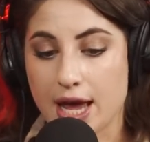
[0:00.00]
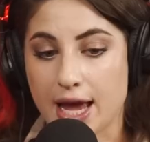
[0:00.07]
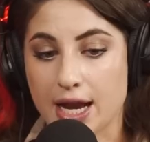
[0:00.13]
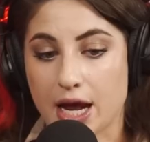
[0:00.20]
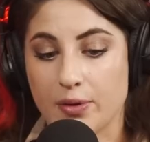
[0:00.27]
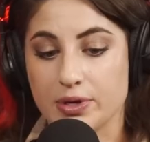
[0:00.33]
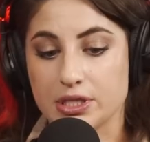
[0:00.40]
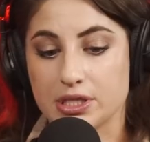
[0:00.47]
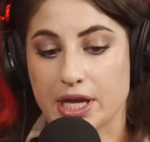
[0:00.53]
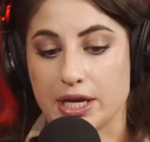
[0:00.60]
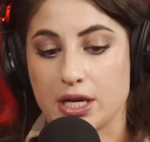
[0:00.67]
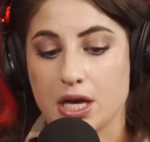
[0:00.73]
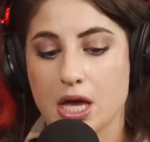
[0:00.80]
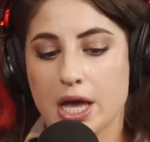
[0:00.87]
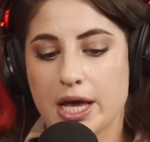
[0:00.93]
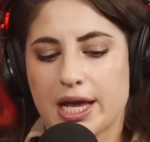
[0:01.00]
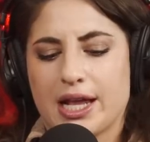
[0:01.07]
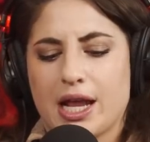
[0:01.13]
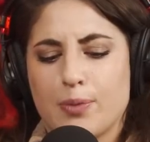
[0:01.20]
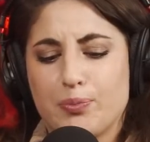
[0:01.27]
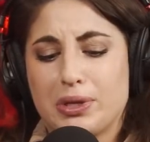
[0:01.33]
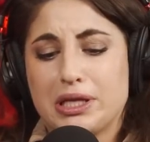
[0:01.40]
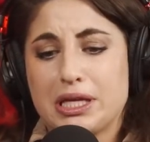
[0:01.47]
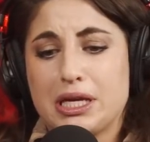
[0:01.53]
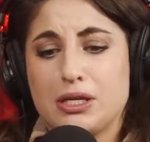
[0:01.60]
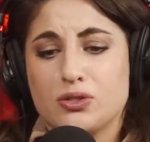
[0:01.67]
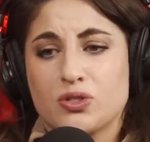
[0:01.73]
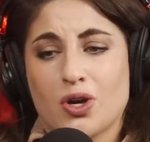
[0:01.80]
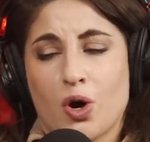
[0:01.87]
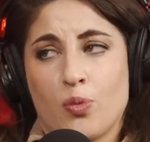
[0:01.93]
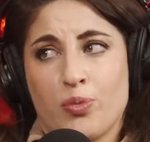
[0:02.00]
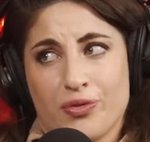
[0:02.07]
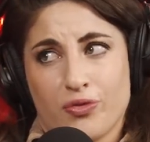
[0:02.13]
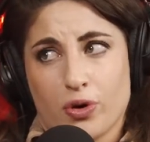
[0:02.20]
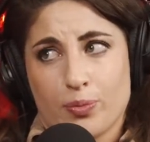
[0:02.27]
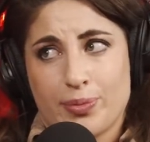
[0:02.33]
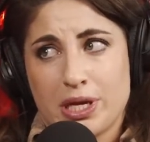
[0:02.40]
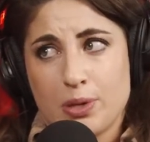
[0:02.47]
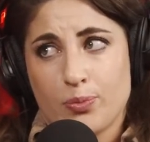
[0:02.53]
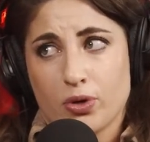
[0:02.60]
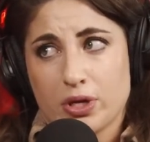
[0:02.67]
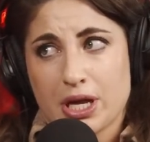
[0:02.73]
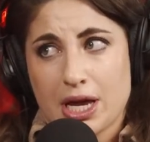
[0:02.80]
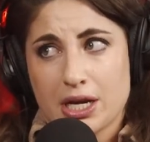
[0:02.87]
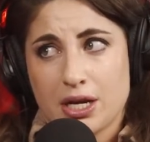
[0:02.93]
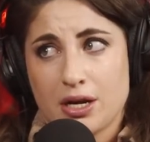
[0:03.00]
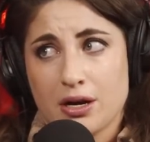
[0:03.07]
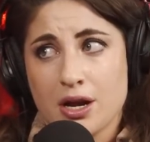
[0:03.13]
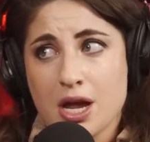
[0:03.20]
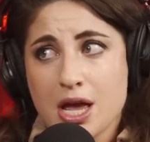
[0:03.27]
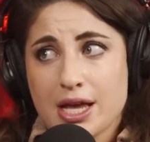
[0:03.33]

And I was like, can I please go before people get here?